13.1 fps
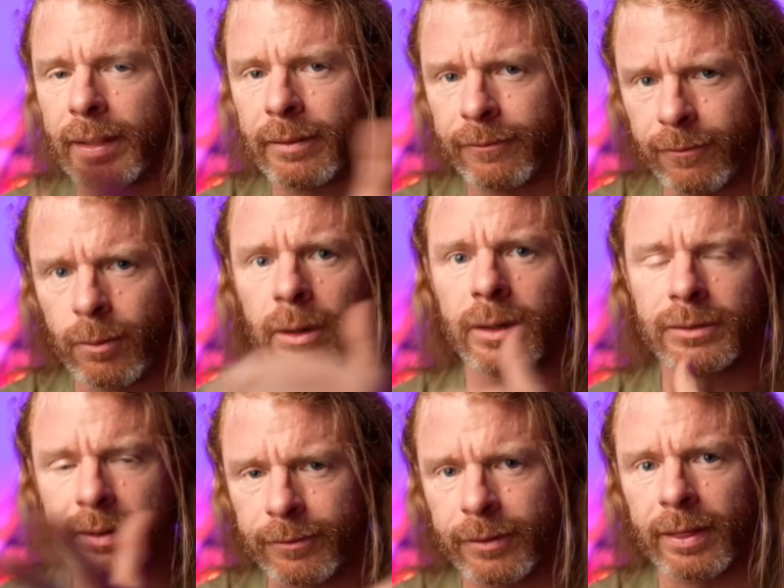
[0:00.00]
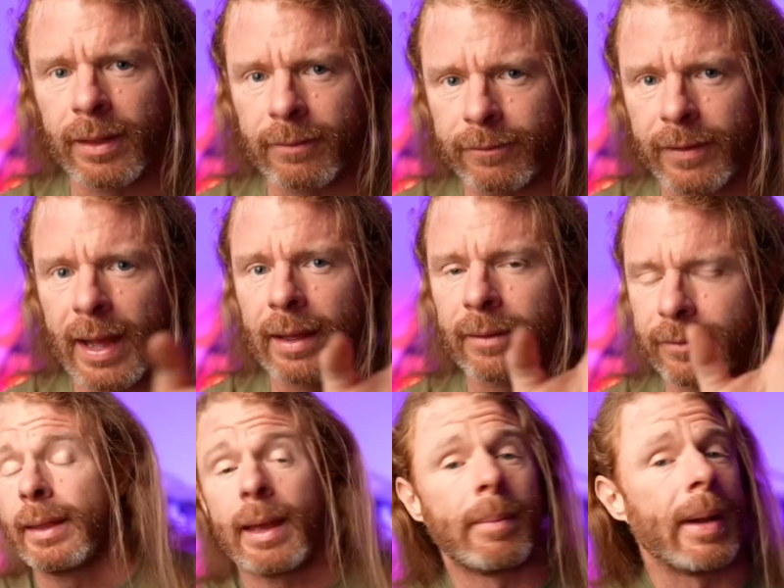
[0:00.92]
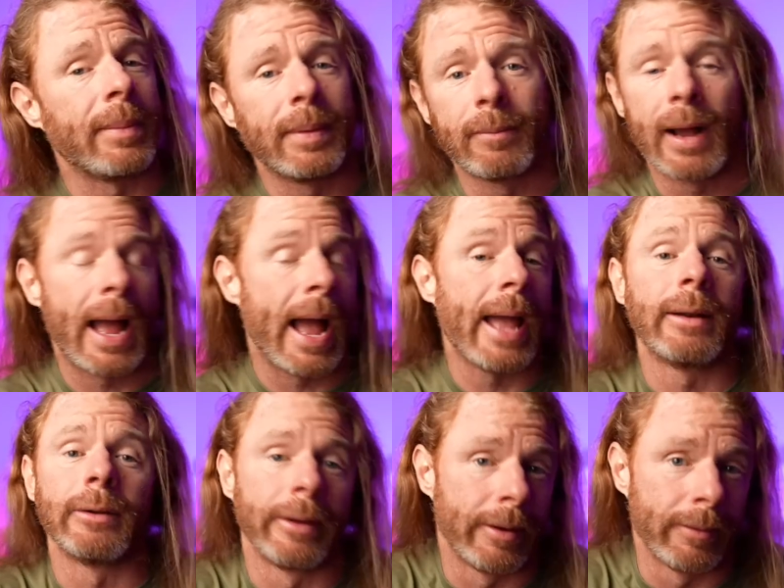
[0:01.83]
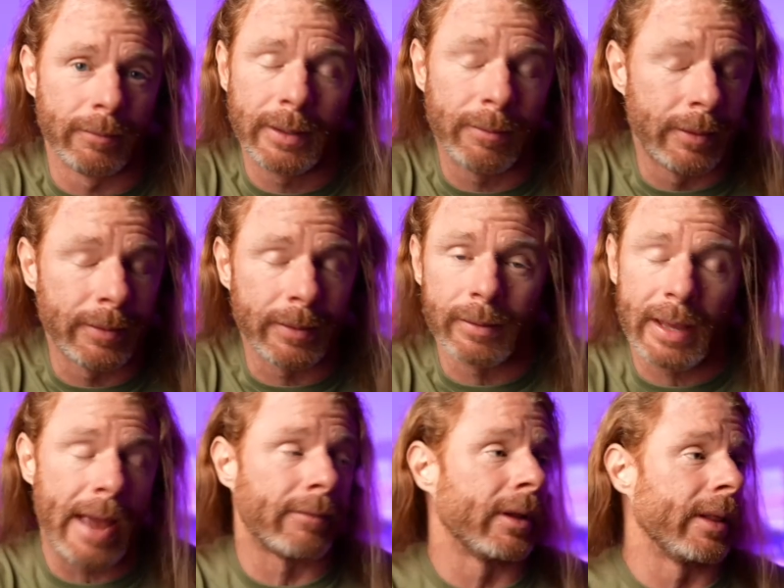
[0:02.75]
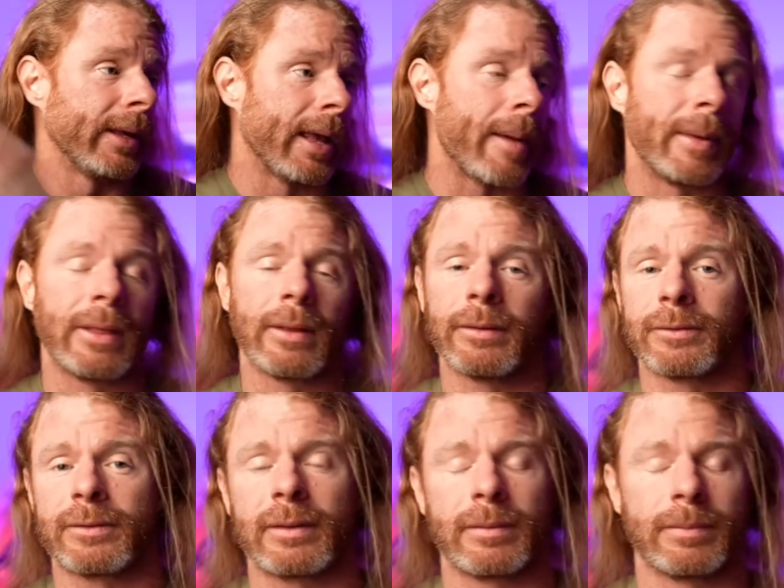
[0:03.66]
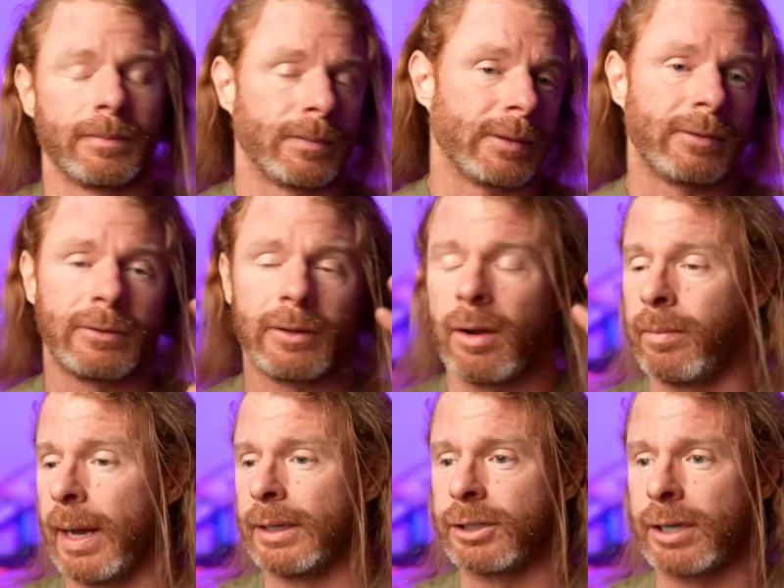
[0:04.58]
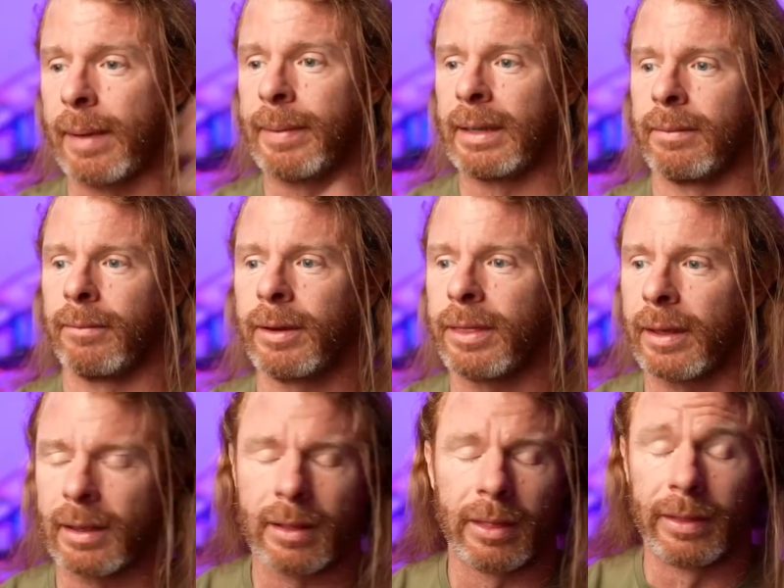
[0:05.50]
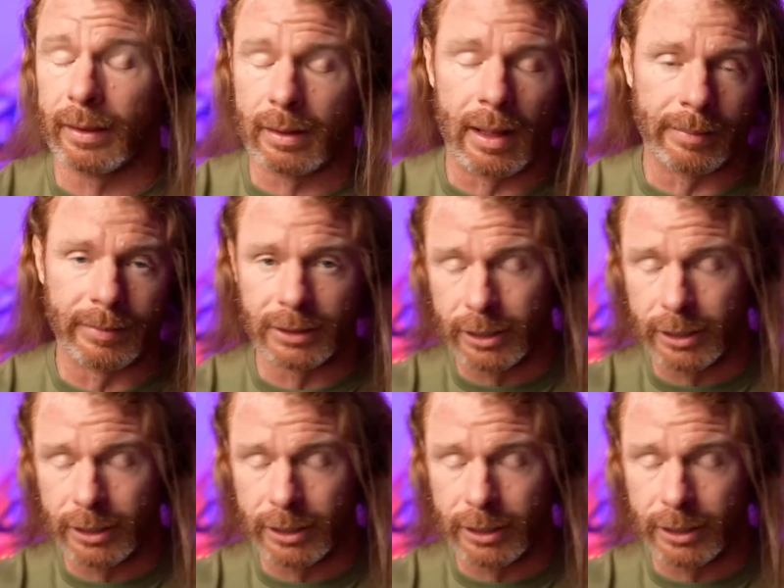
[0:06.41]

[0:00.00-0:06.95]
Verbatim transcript: And 4 is different than 5. That might be why. I don't know. We can't really, I mean, there's so much, I mean, with the climate